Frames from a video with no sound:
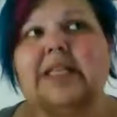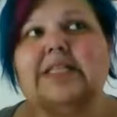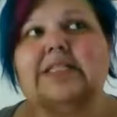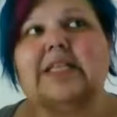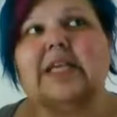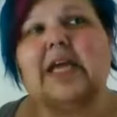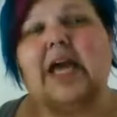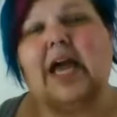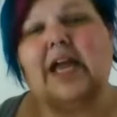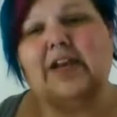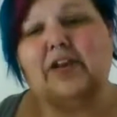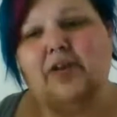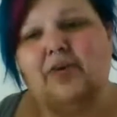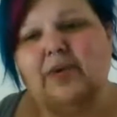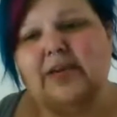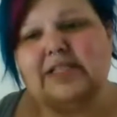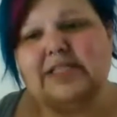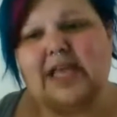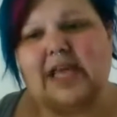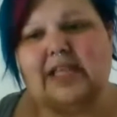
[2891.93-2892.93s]
it's like I know
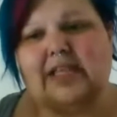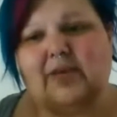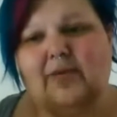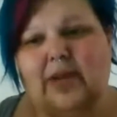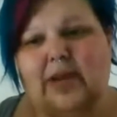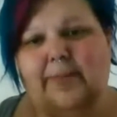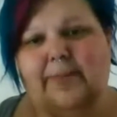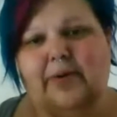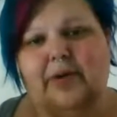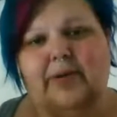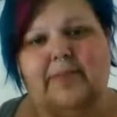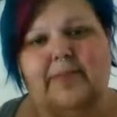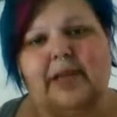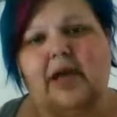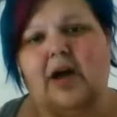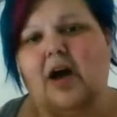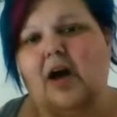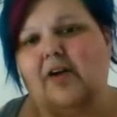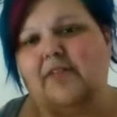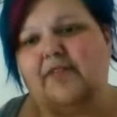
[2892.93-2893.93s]
exactly what I put in my
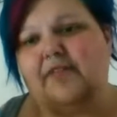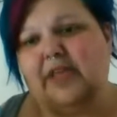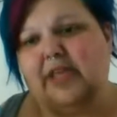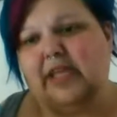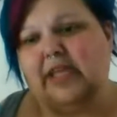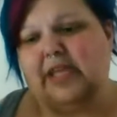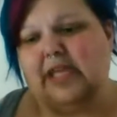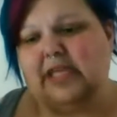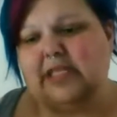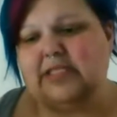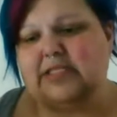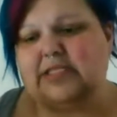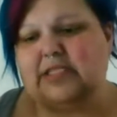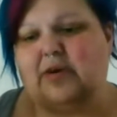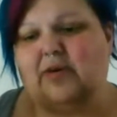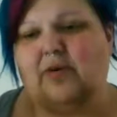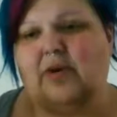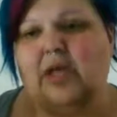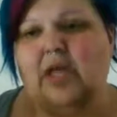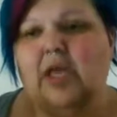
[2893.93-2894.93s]
coffee. And
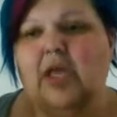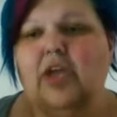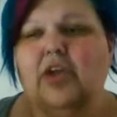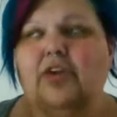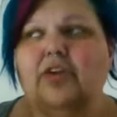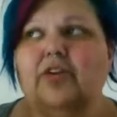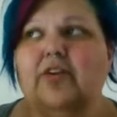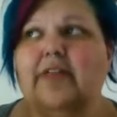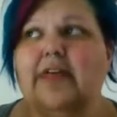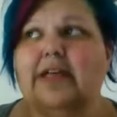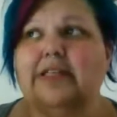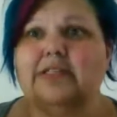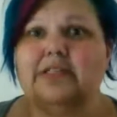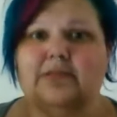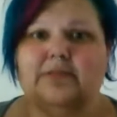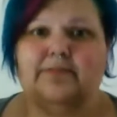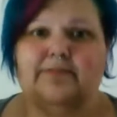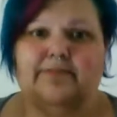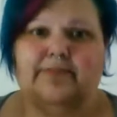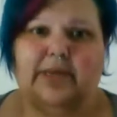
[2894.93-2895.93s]
so, you know, that's
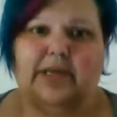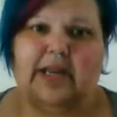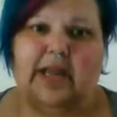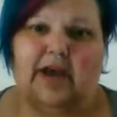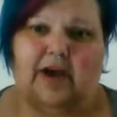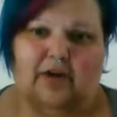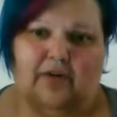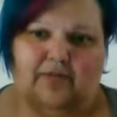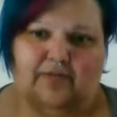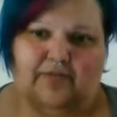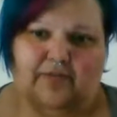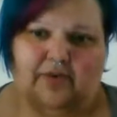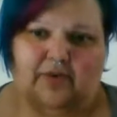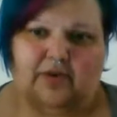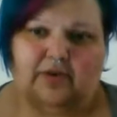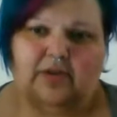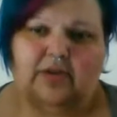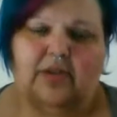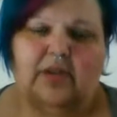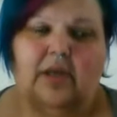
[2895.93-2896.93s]
been
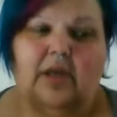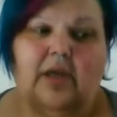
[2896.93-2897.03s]
helpful.